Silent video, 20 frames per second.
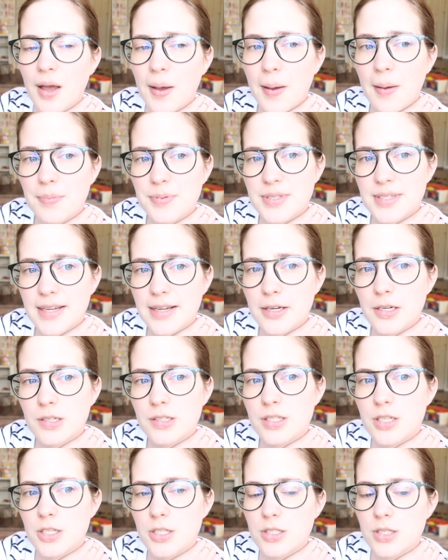
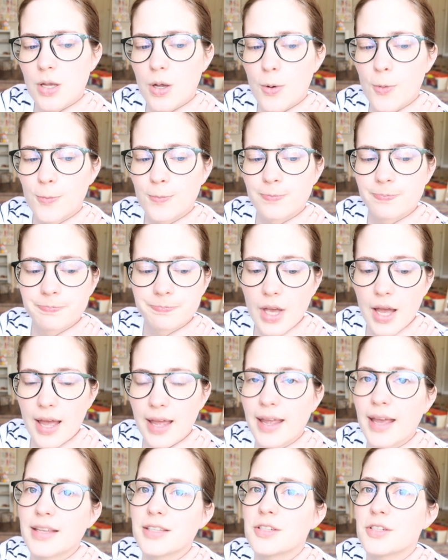upstairs, so
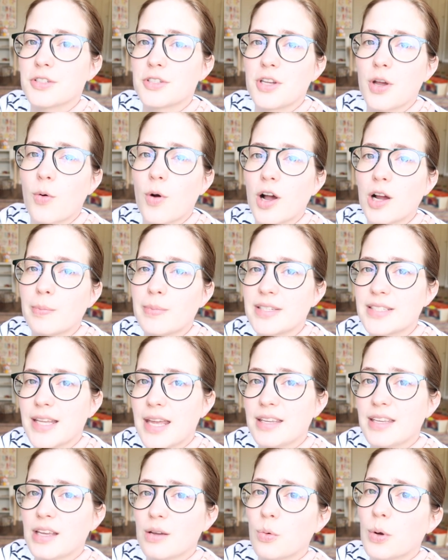I guess there's no harm in
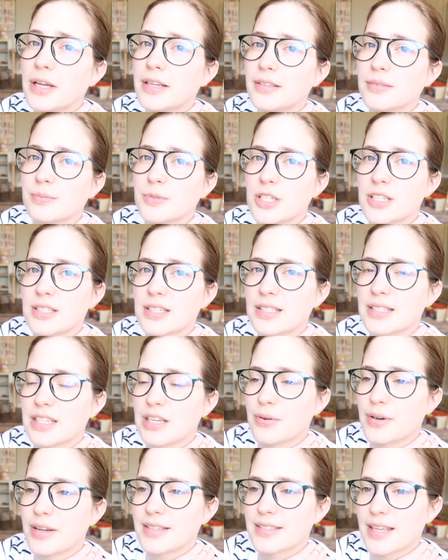taking one just to
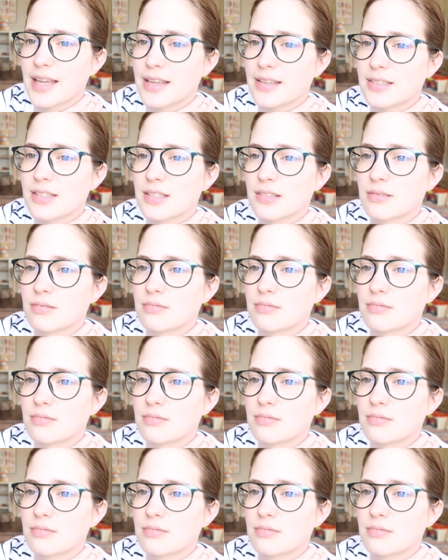see what it says.